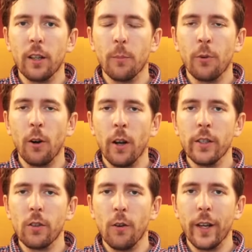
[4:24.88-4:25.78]

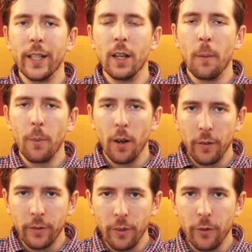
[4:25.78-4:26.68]
comprised of a number
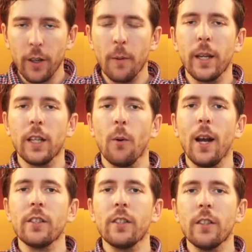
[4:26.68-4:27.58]
of different amino
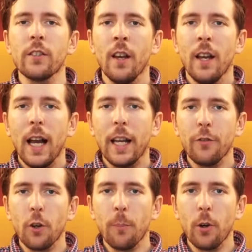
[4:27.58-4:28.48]
acids. And
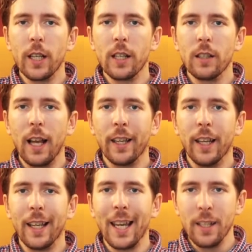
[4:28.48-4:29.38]
if your body is
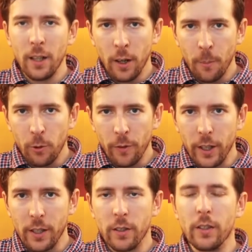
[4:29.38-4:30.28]
lacking in a number of
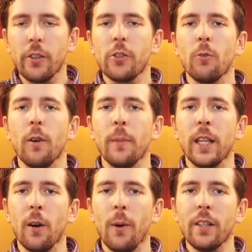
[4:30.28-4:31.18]
these essential
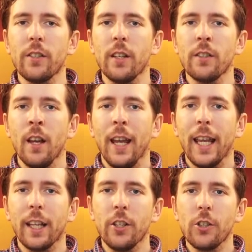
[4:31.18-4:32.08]
amino acids
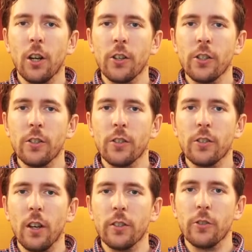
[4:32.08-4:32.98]
in conjunction to
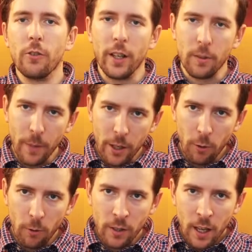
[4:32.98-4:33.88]
certain trace
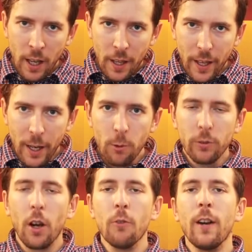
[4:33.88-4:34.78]
minerals, then it will
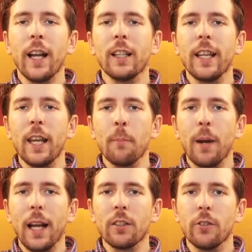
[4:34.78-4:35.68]
directly
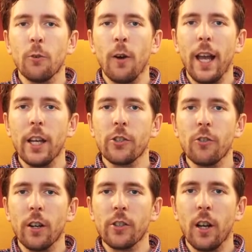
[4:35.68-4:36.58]
impact on your hair
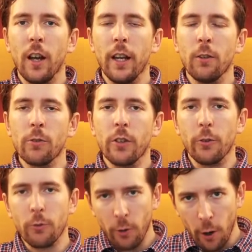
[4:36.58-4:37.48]
structure and
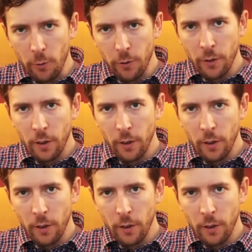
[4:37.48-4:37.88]
also growth.